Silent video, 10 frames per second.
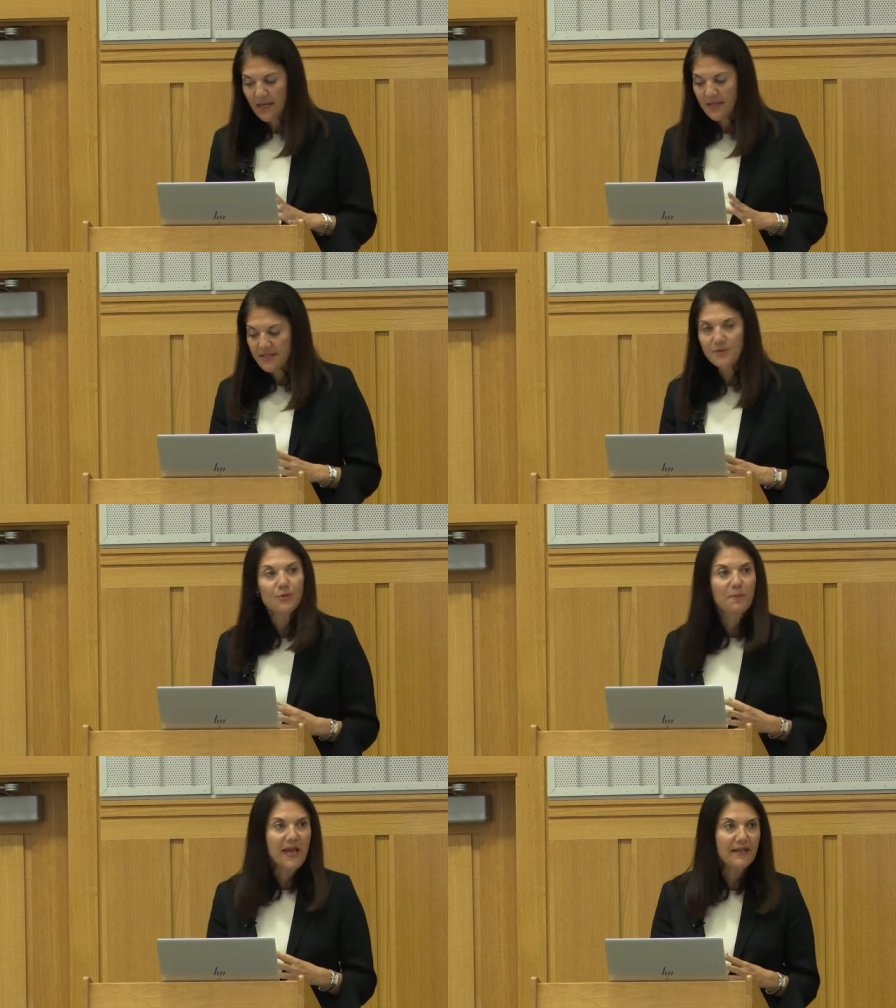
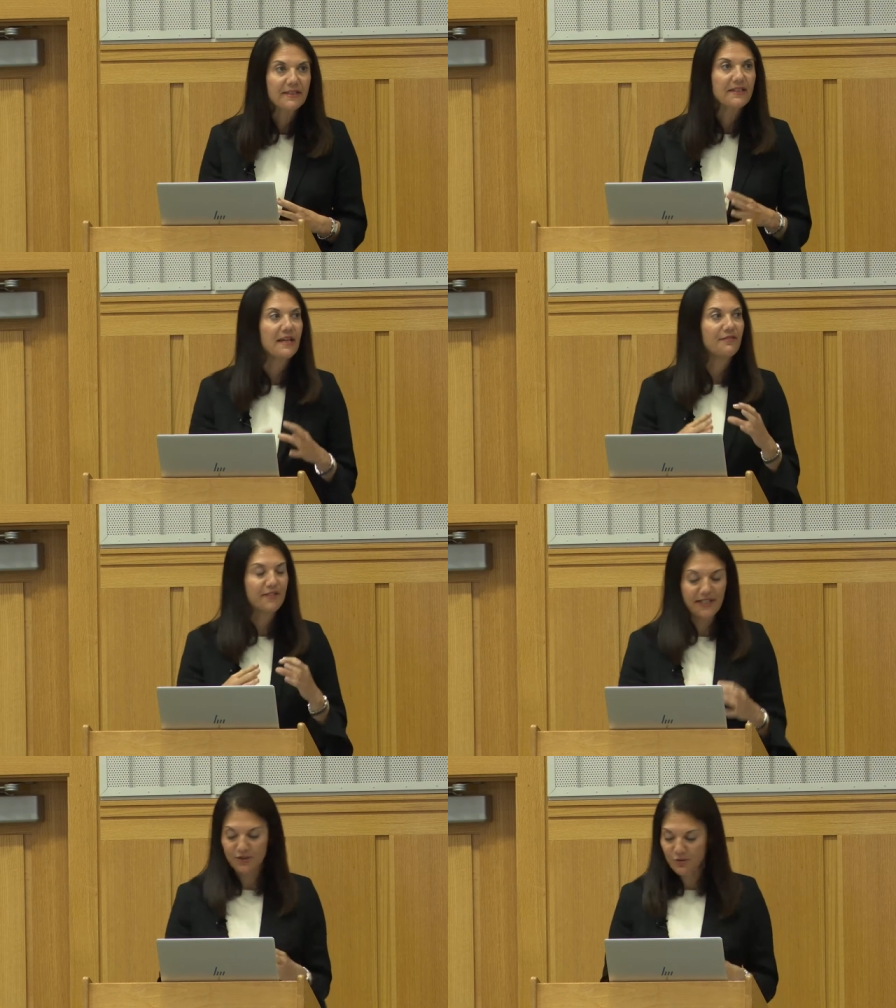Central banks and
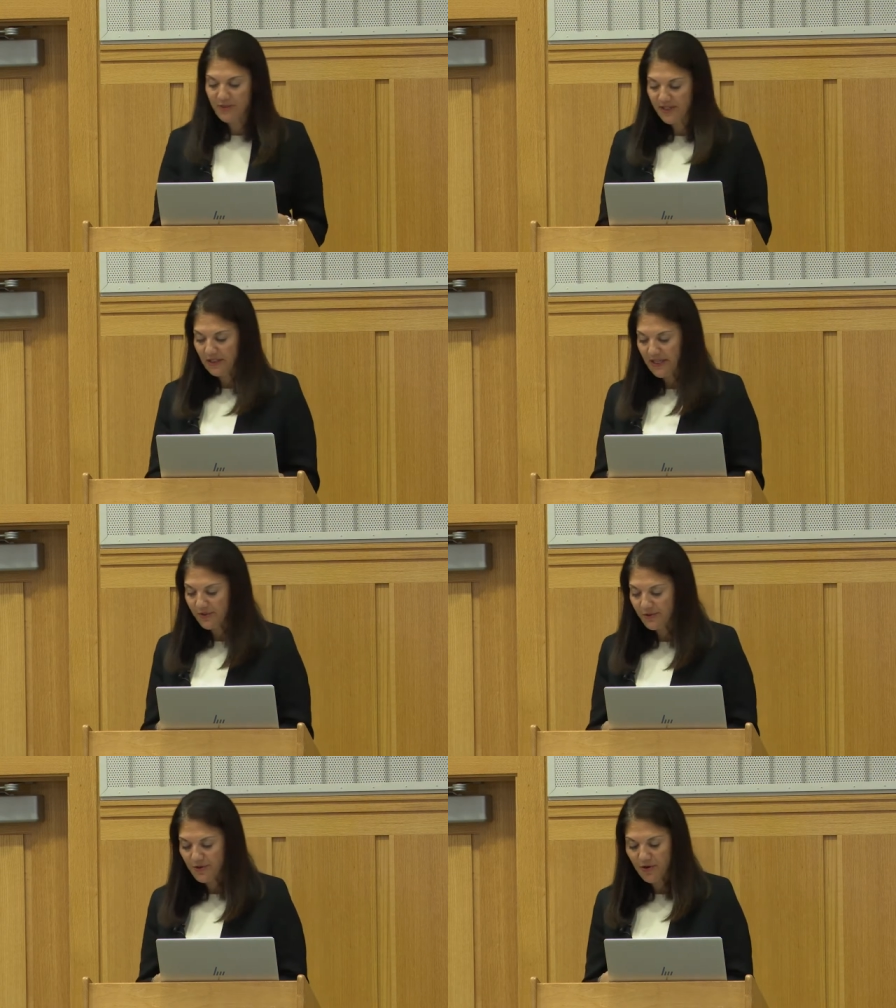financial
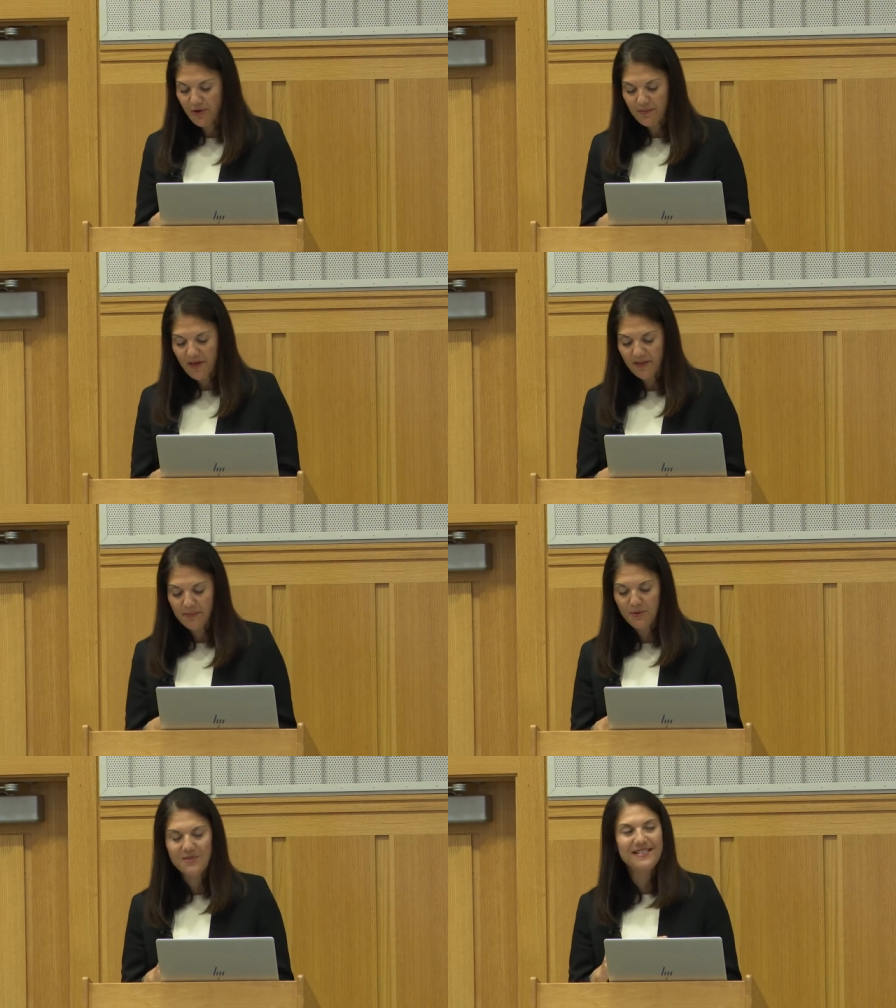regulators are among the
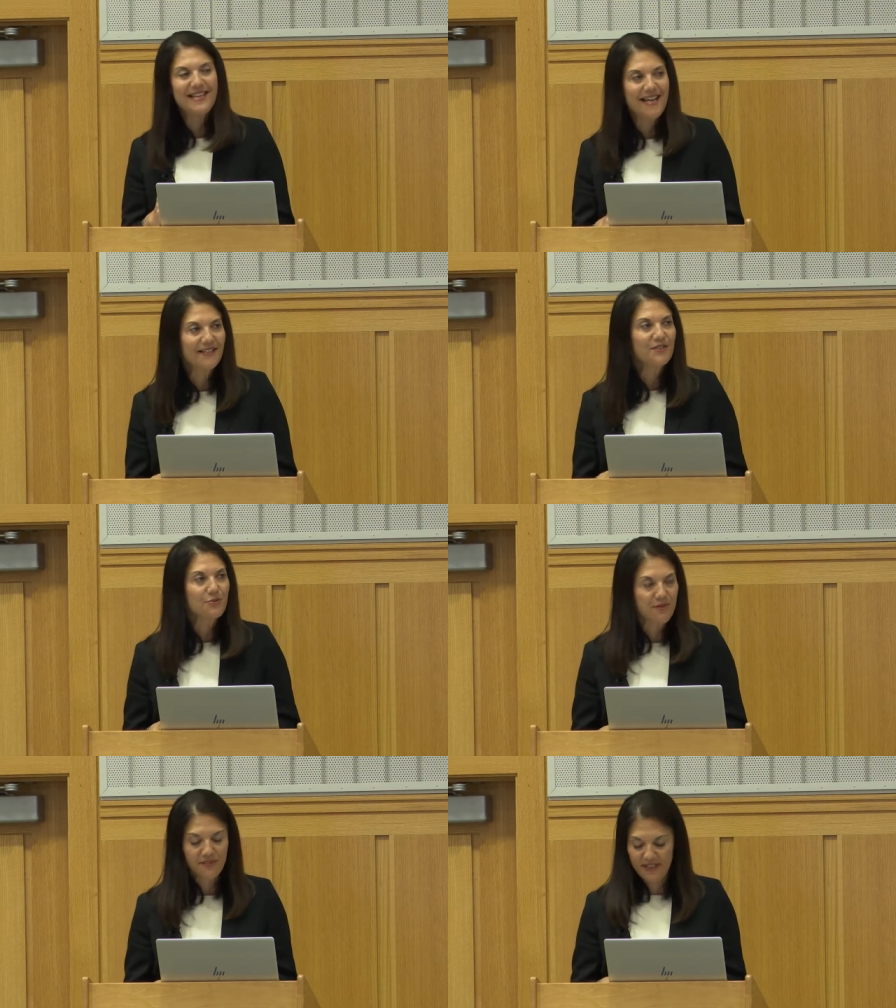most
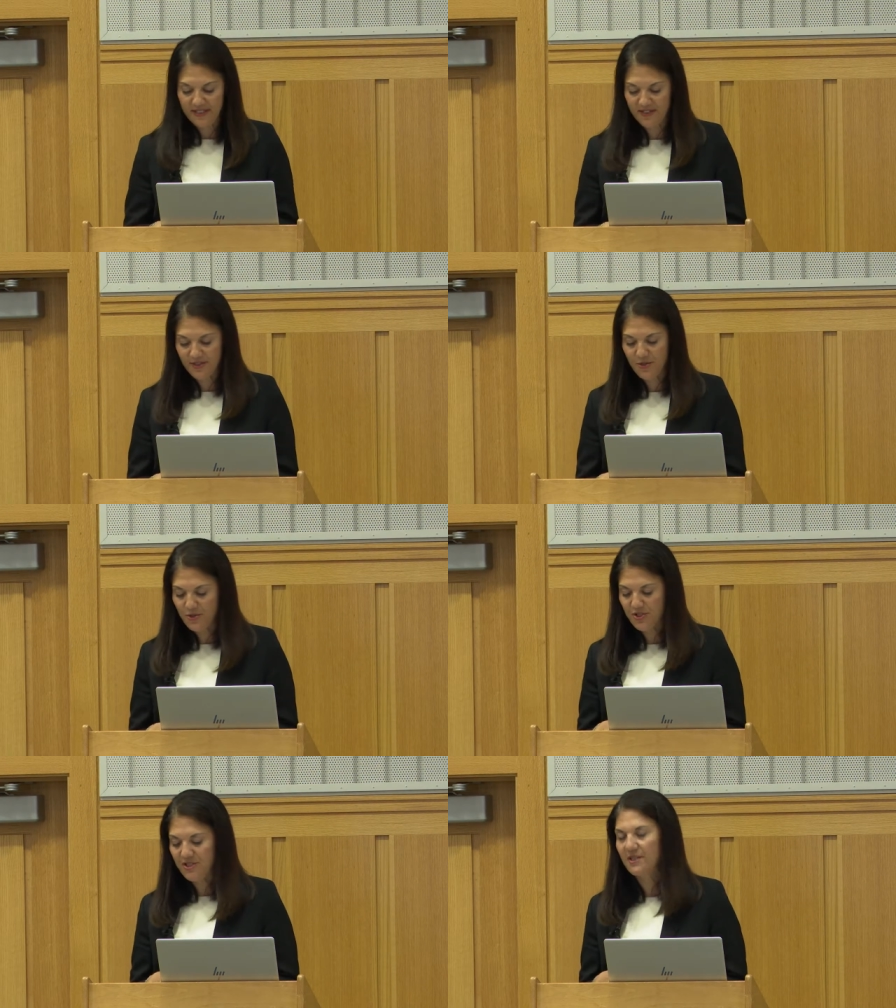data-driven
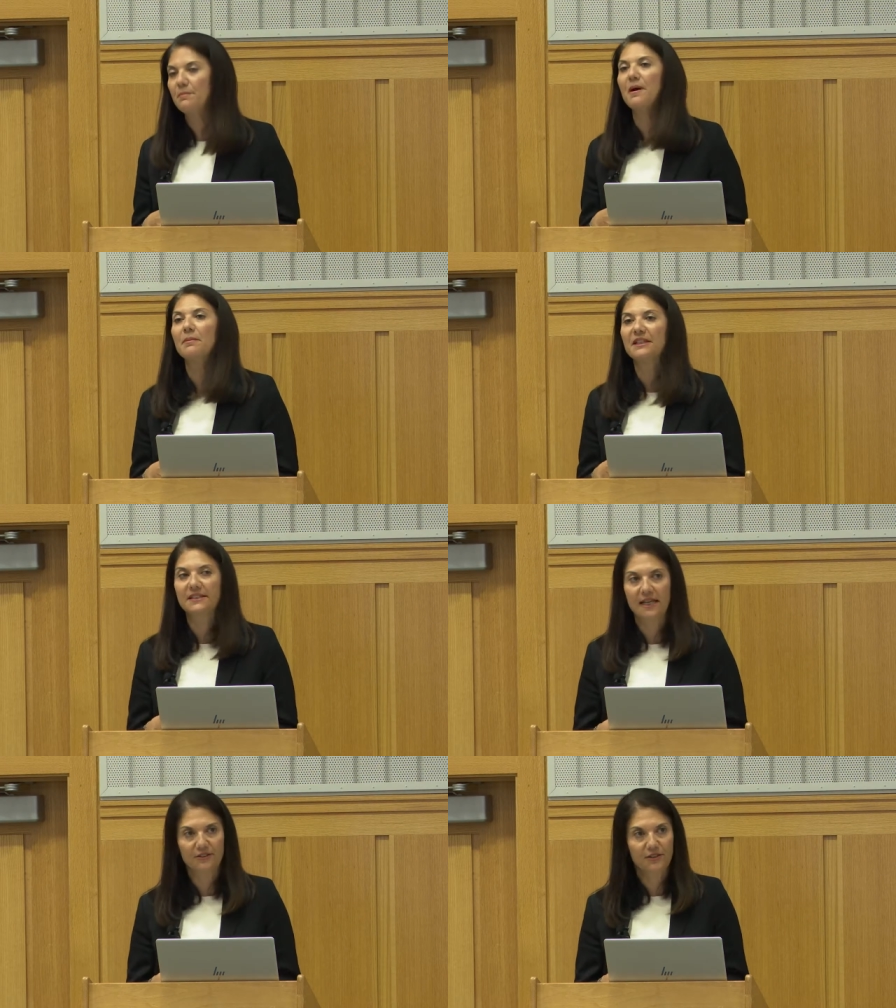institutions in the public
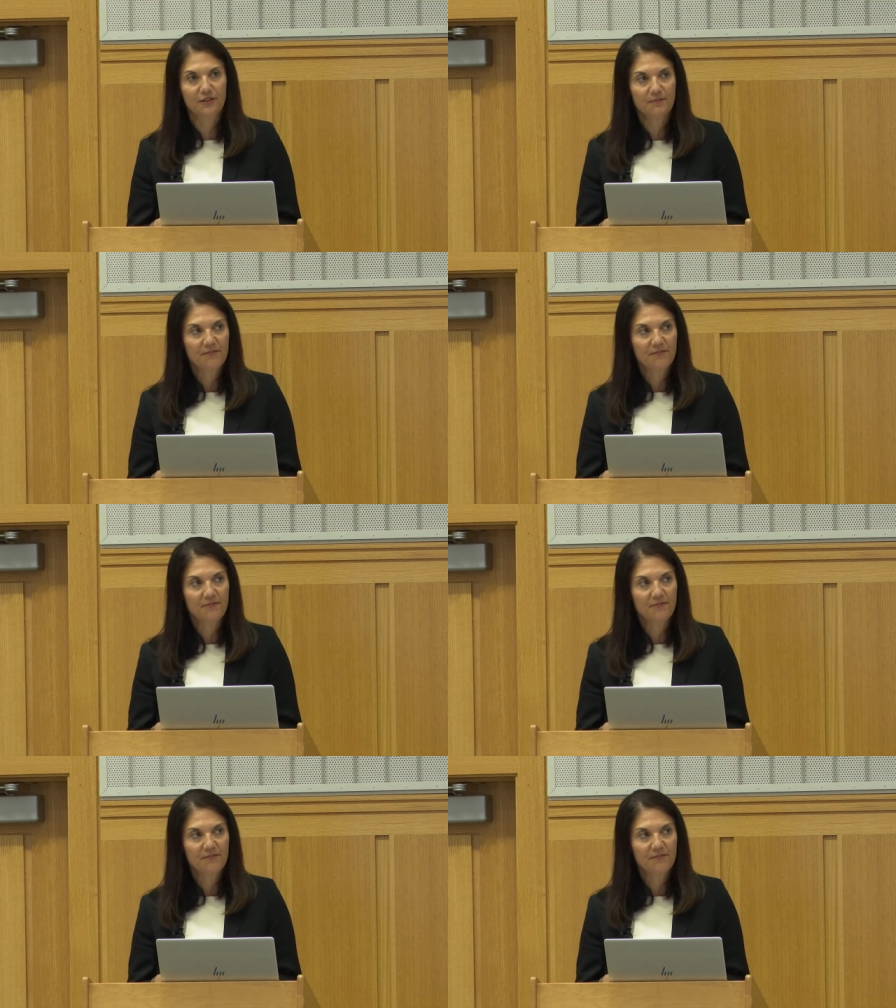sector,